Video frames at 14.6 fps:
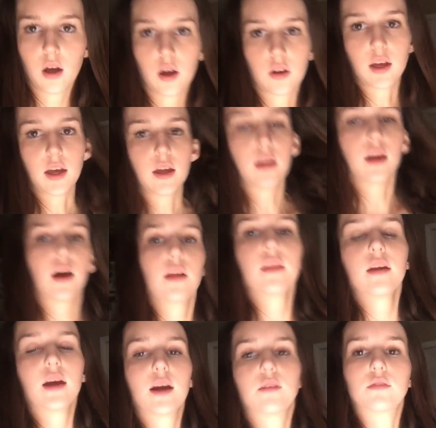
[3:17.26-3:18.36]
Oh. Okay, now
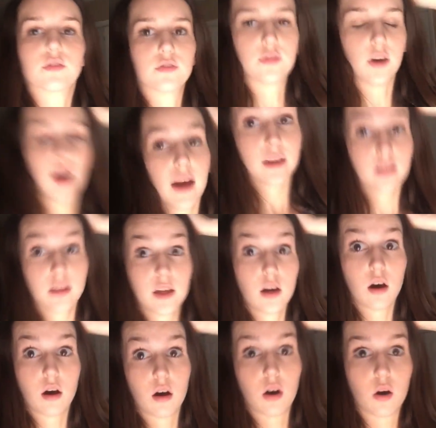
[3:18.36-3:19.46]
that I'm finally
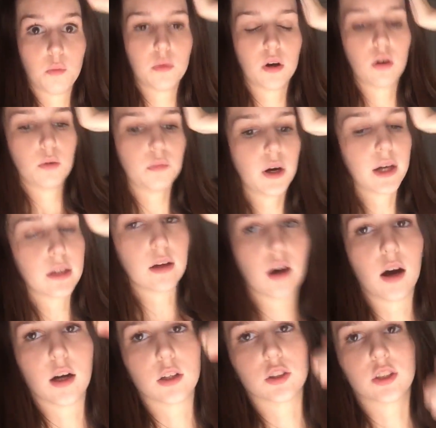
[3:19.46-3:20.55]
home, oh my
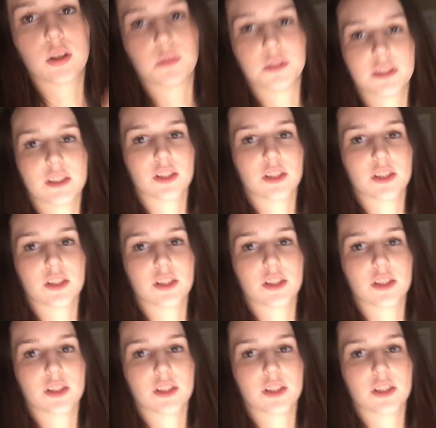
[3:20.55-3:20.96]
gosh, that was